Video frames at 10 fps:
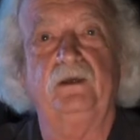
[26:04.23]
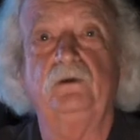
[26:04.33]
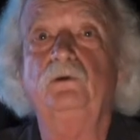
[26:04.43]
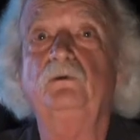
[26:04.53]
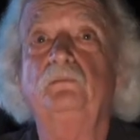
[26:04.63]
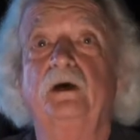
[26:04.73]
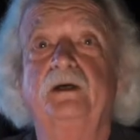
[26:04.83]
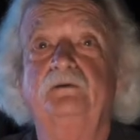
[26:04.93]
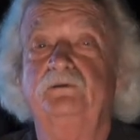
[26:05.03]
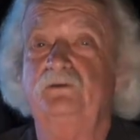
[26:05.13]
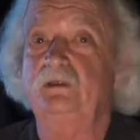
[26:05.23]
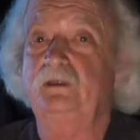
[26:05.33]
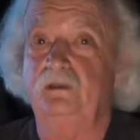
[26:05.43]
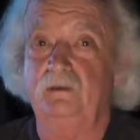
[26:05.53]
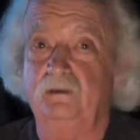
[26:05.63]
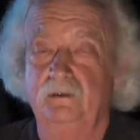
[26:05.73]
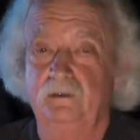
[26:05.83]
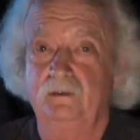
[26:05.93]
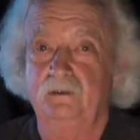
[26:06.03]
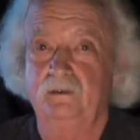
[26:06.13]
you might see
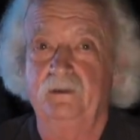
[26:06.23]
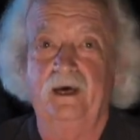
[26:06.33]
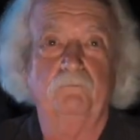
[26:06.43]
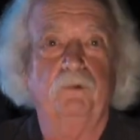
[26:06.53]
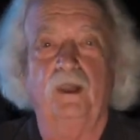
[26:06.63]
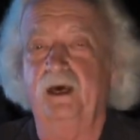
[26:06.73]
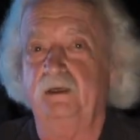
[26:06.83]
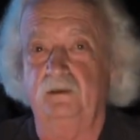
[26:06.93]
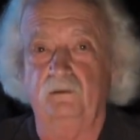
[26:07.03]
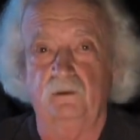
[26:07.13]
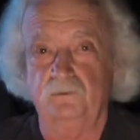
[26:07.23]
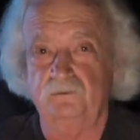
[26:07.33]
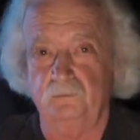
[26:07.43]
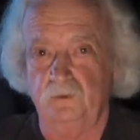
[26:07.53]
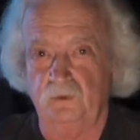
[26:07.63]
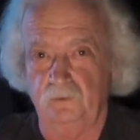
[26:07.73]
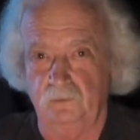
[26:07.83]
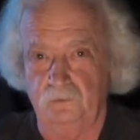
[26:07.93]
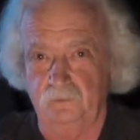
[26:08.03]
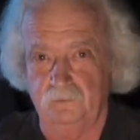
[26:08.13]
that black and loathsome toad.